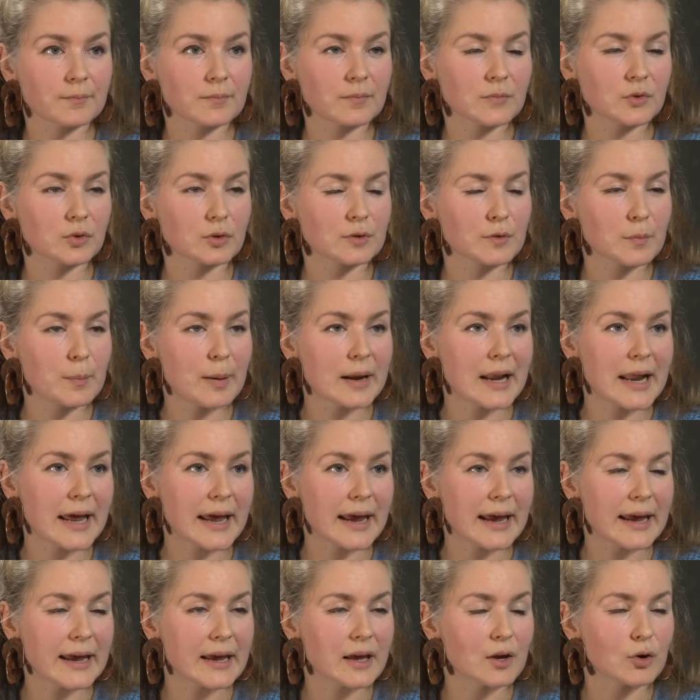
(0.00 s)
sort of
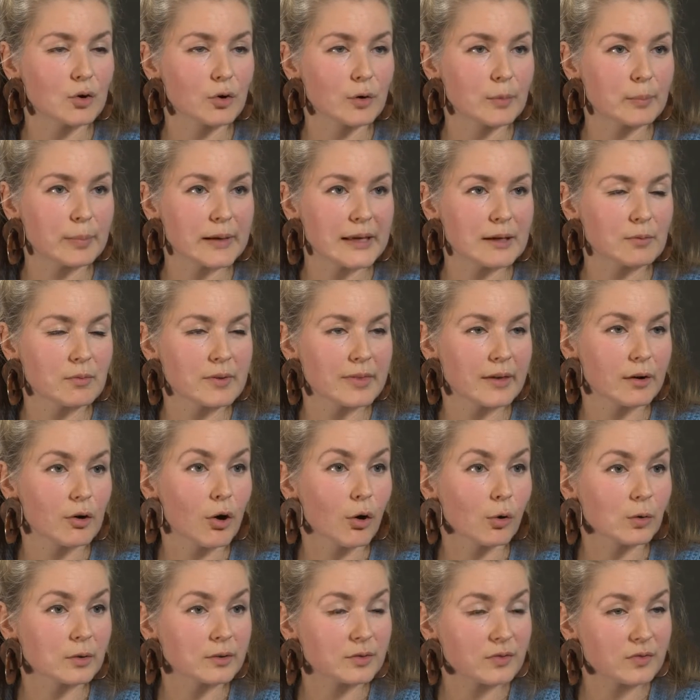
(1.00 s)
play or be with their
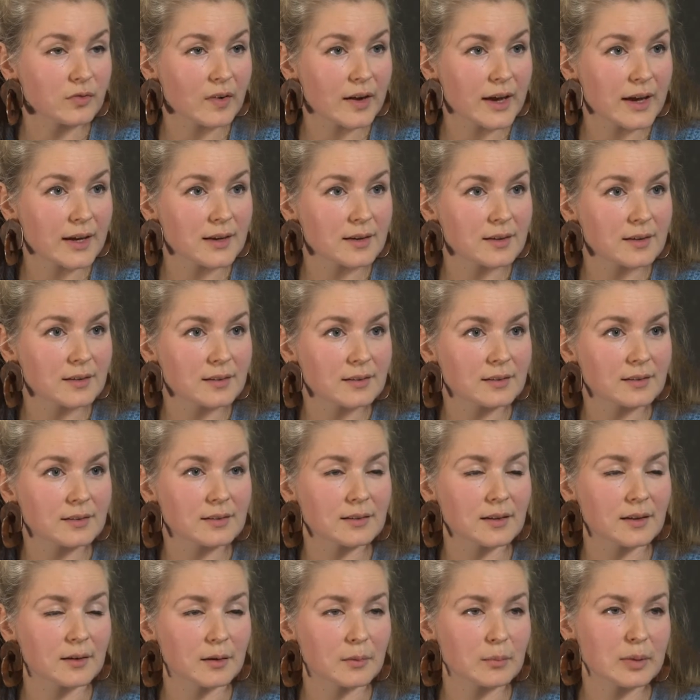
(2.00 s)
old
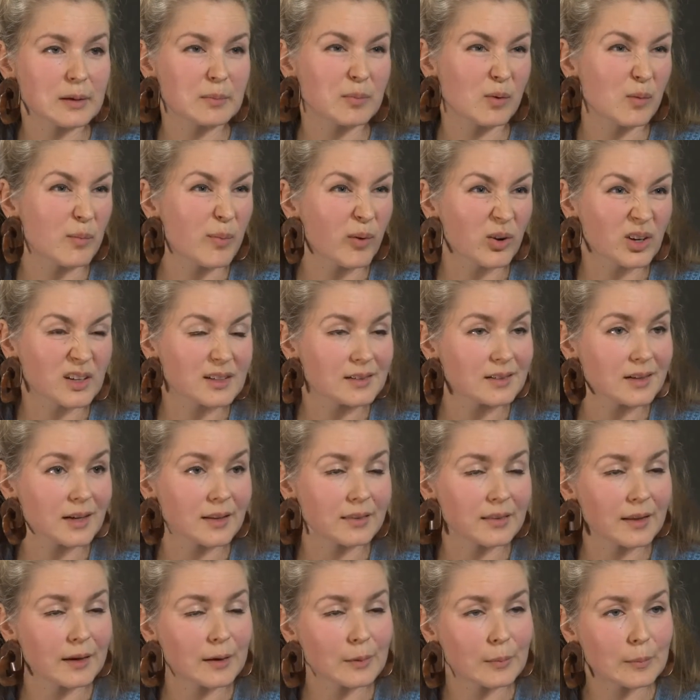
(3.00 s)
friends. People pointed
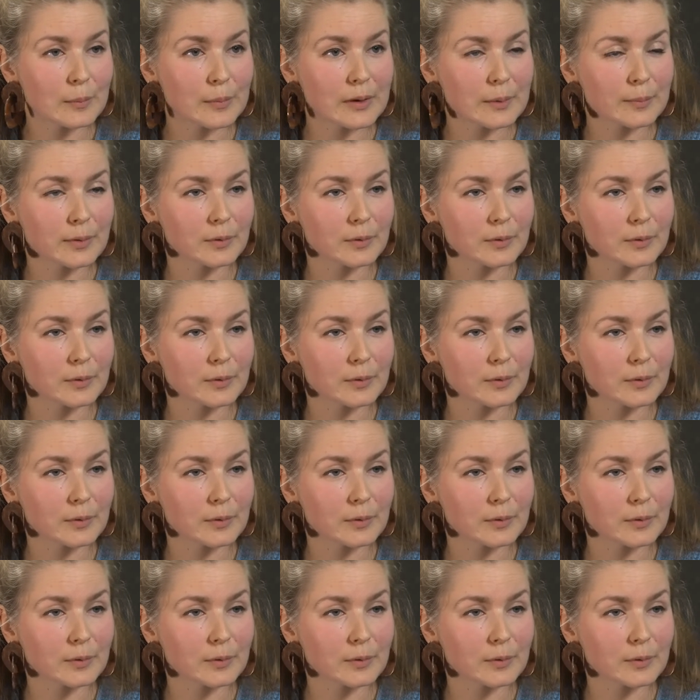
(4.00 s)
at them.